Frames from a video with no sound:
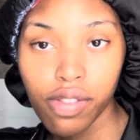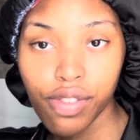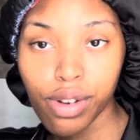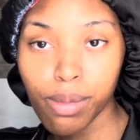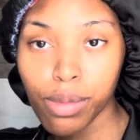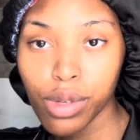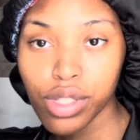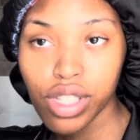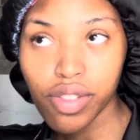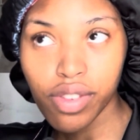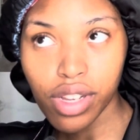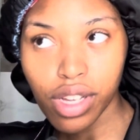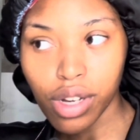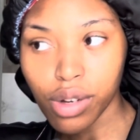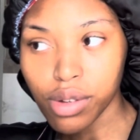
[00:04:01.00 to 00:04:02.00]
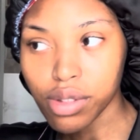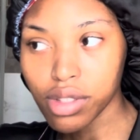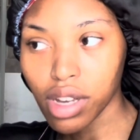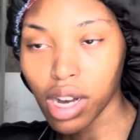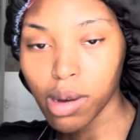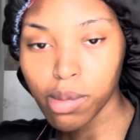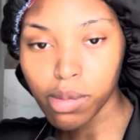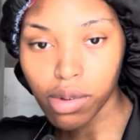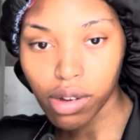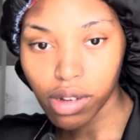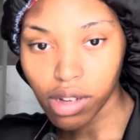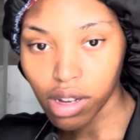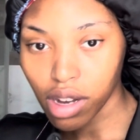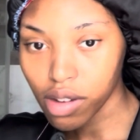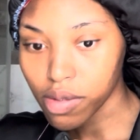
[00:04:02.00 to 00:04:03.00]
for music videos,
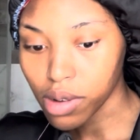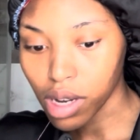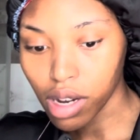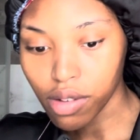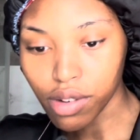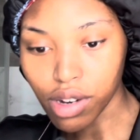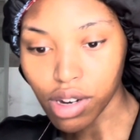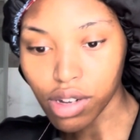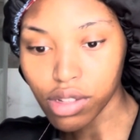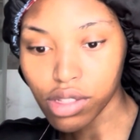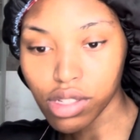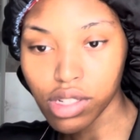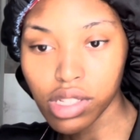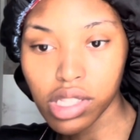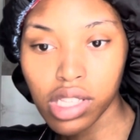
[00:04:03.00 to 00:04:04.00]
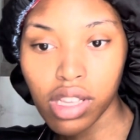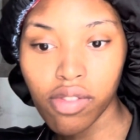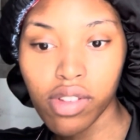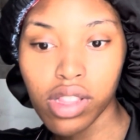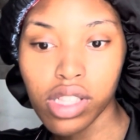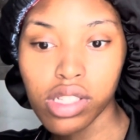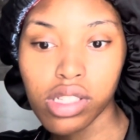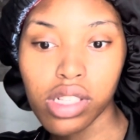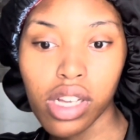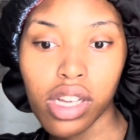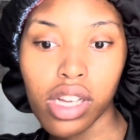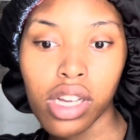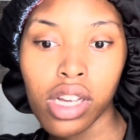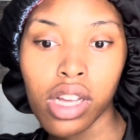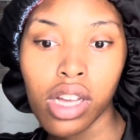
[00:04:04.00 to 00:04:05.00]
album covers, just
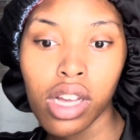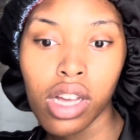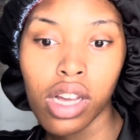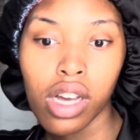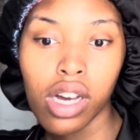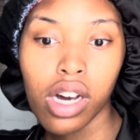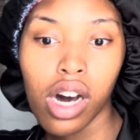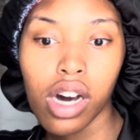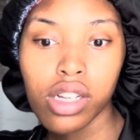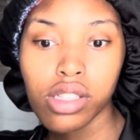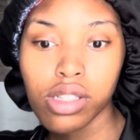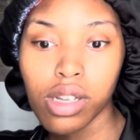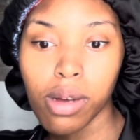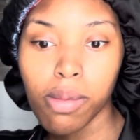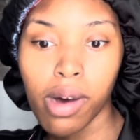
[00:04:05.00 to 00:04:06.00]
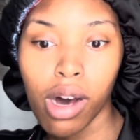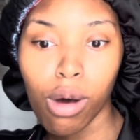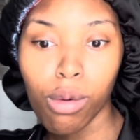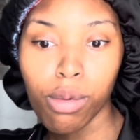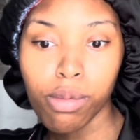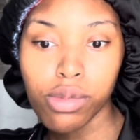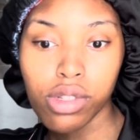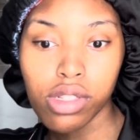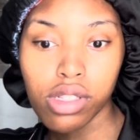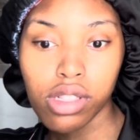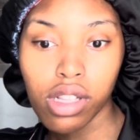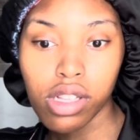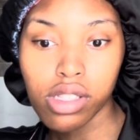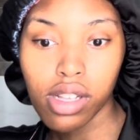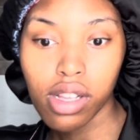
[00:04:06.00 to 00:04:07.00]
like concept albums and
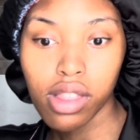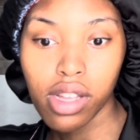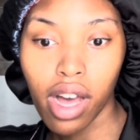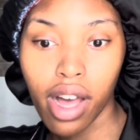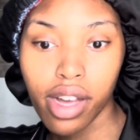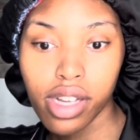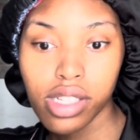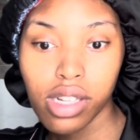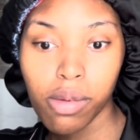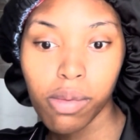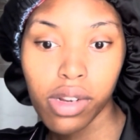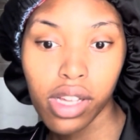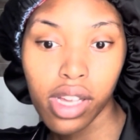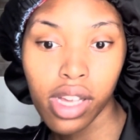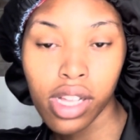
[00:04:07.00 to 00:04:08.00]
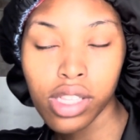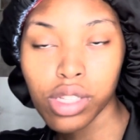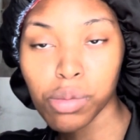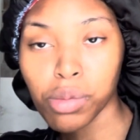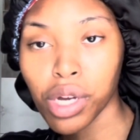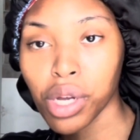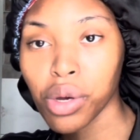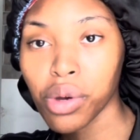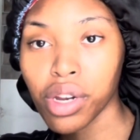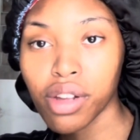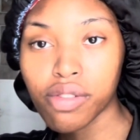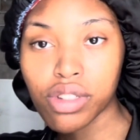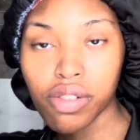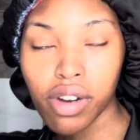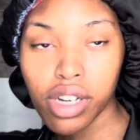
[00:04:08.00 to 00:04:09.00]
things like that, because I want to get into my
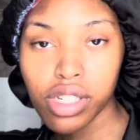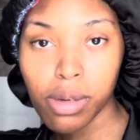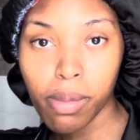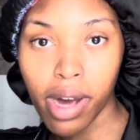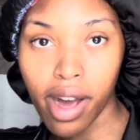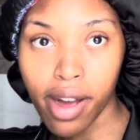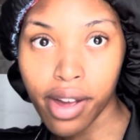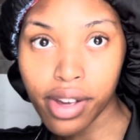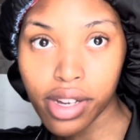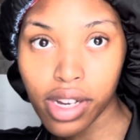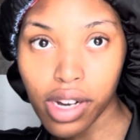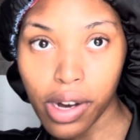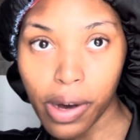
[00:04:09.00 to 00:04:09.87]
creative director bag,